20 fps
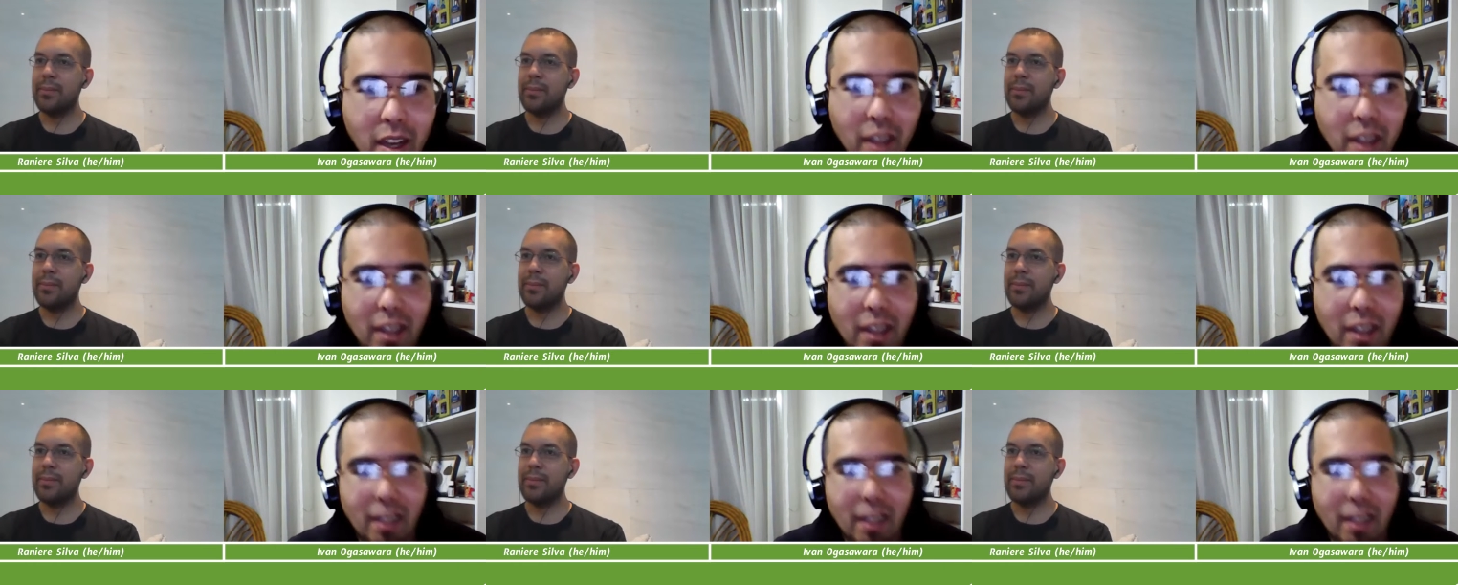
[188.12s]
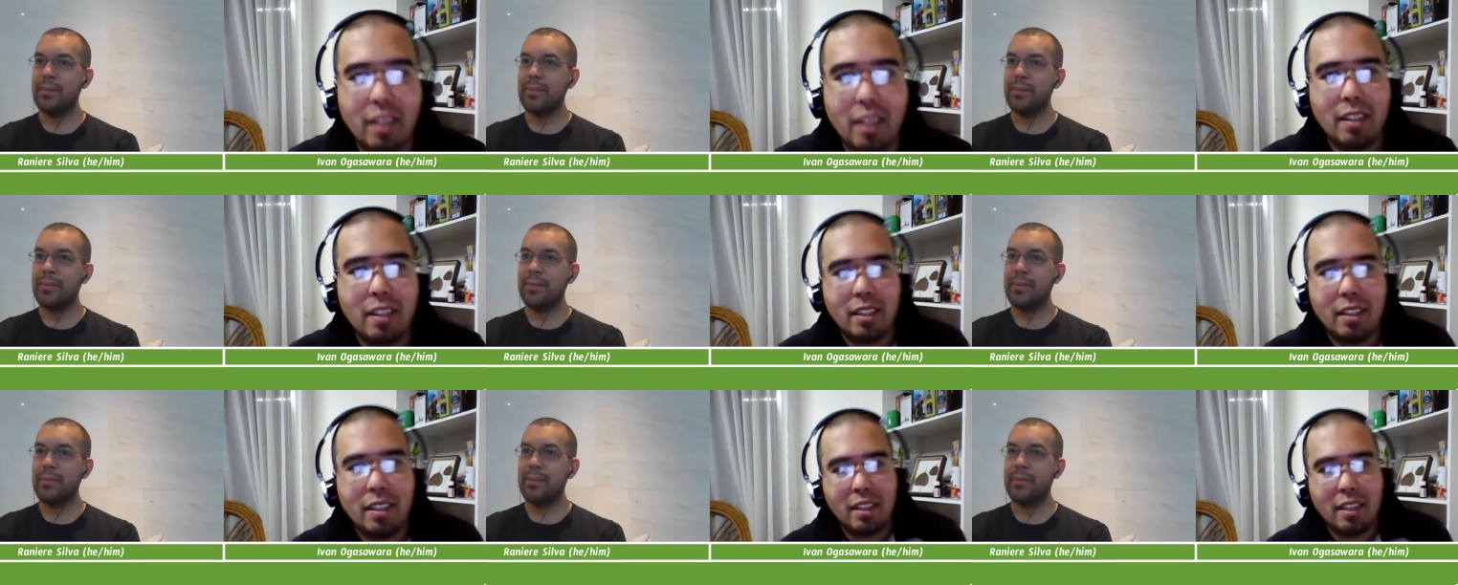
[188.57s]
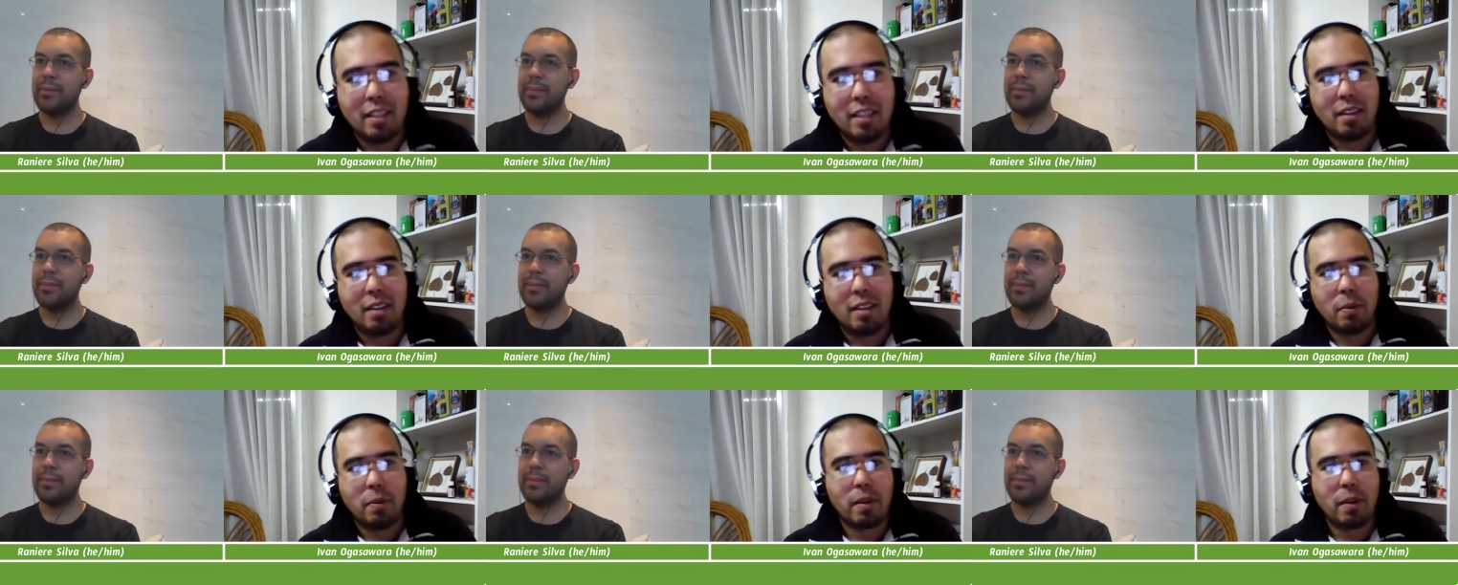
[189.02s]
Speaker 1: Uh,
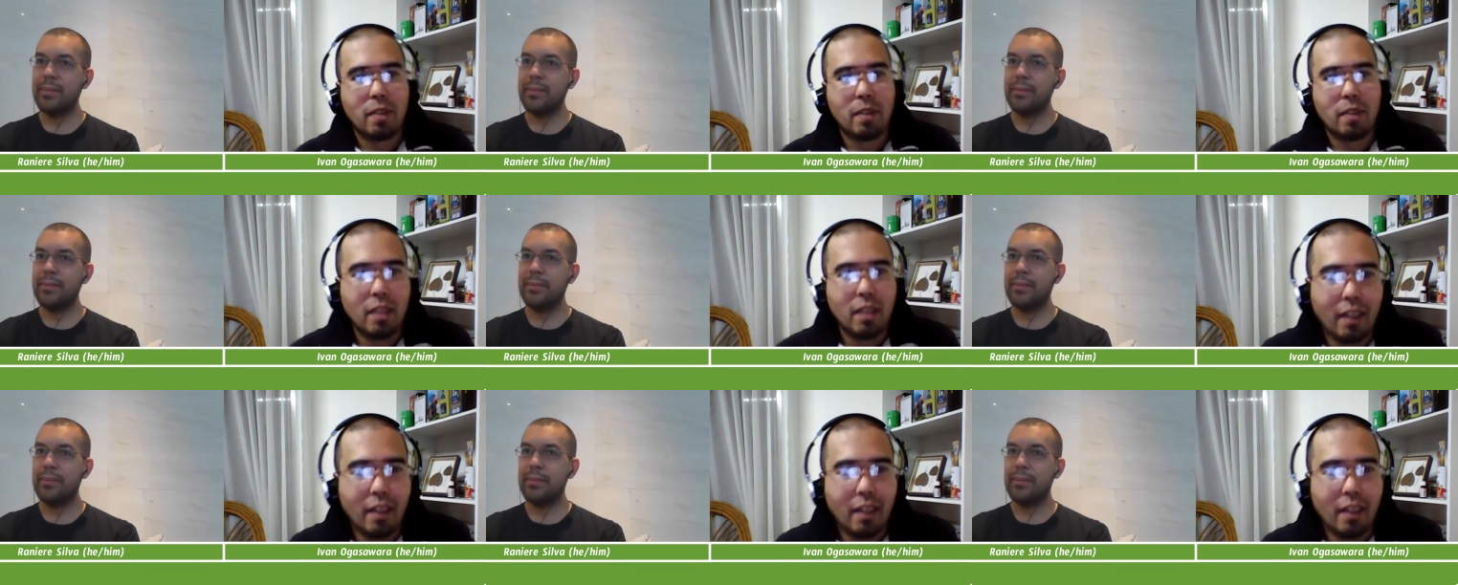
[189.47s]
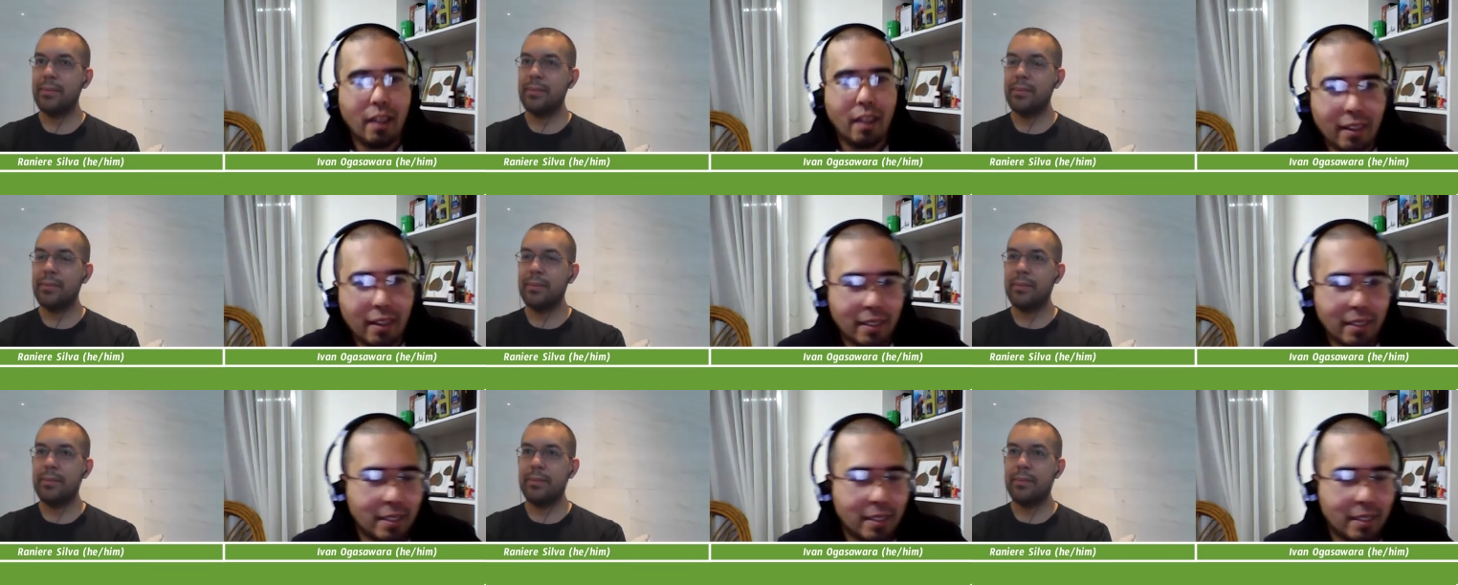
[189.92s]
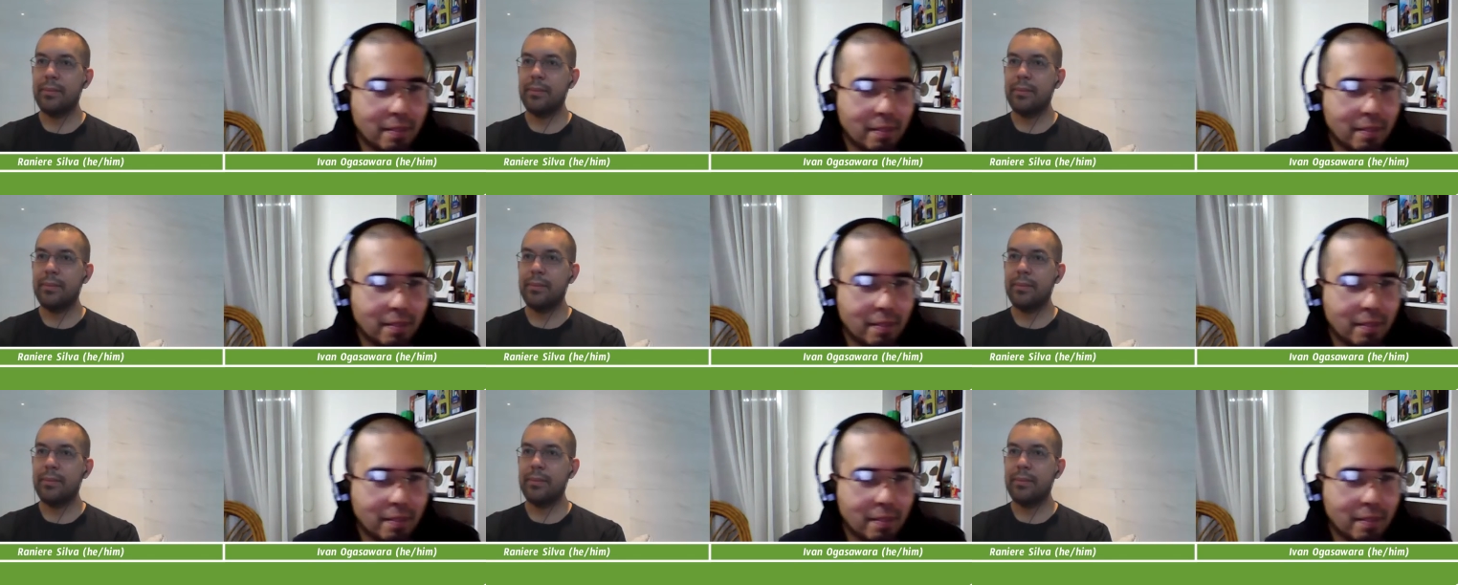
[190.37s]
well, uh,